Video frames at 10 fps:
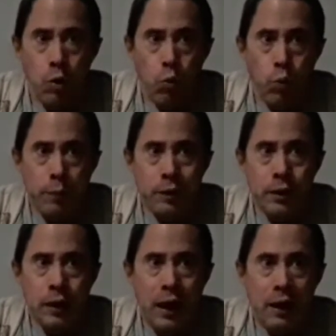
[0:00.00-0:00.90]

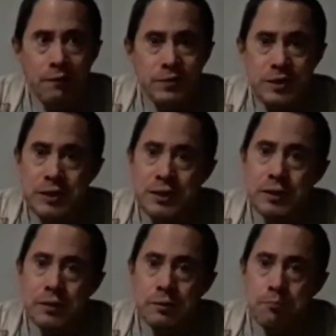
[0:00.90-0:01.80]
women have
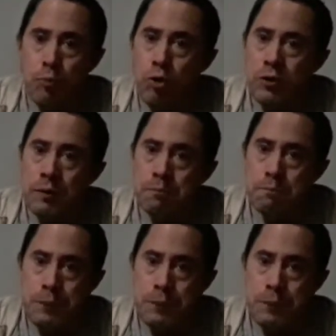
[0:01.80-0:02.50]
sinned more than